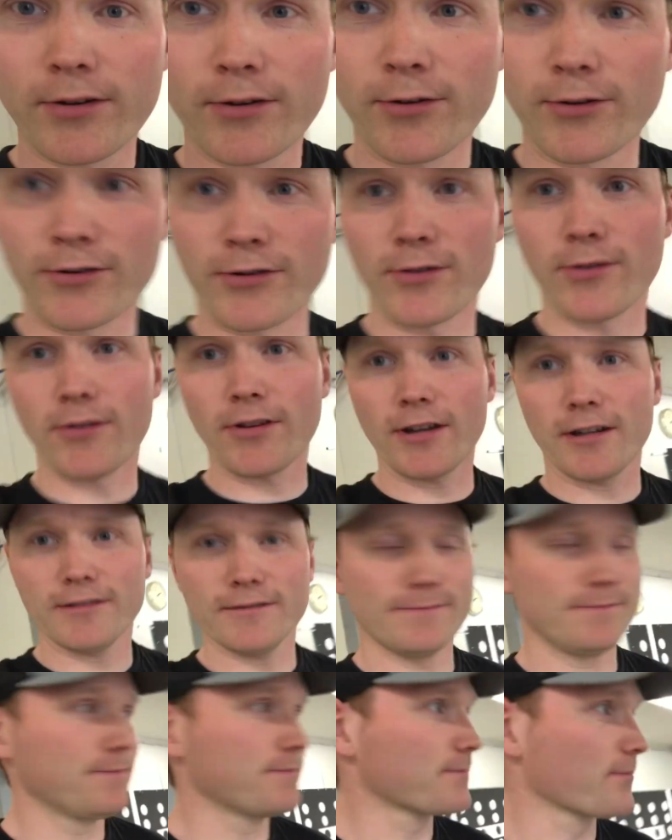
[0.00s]
Hurtigruten.
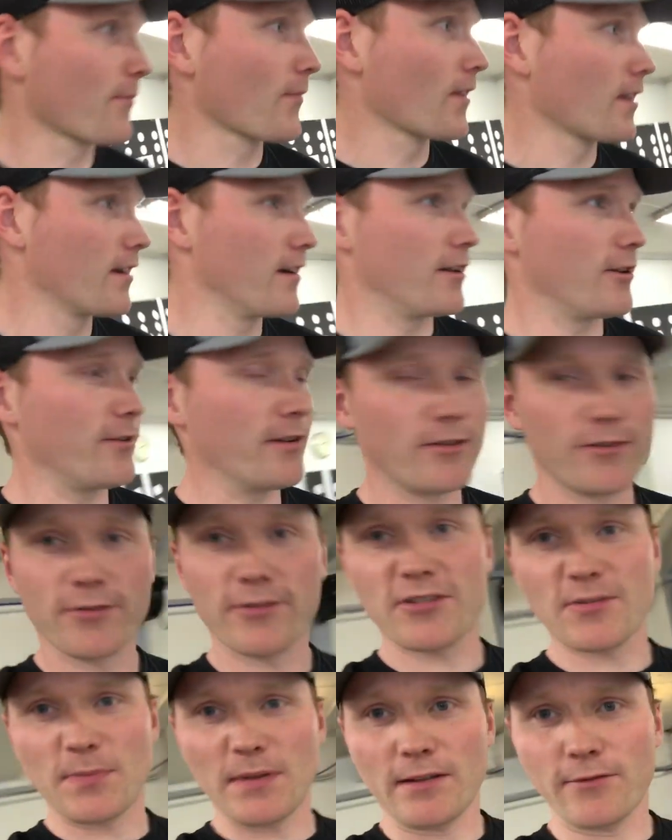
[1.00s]
Now we're
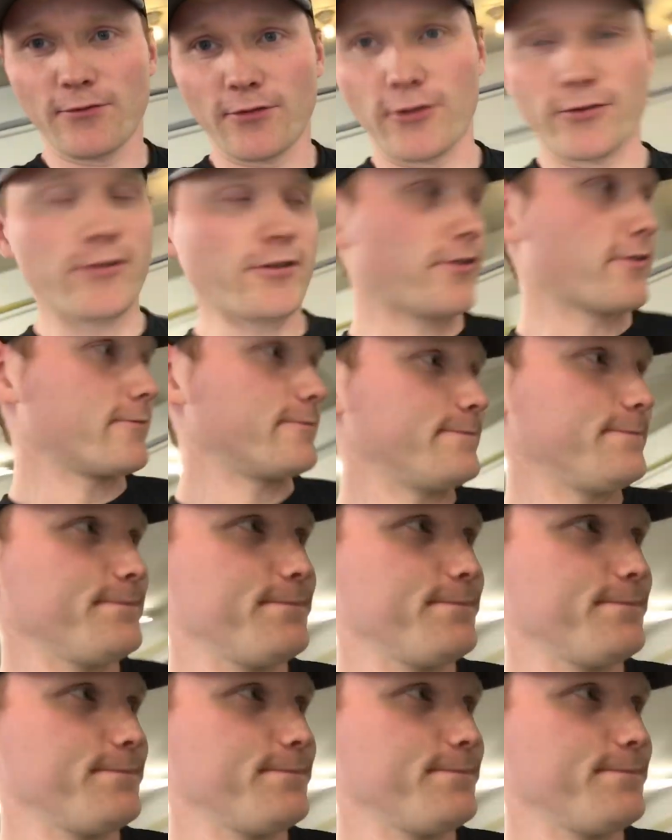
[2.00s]
gonna spin further on.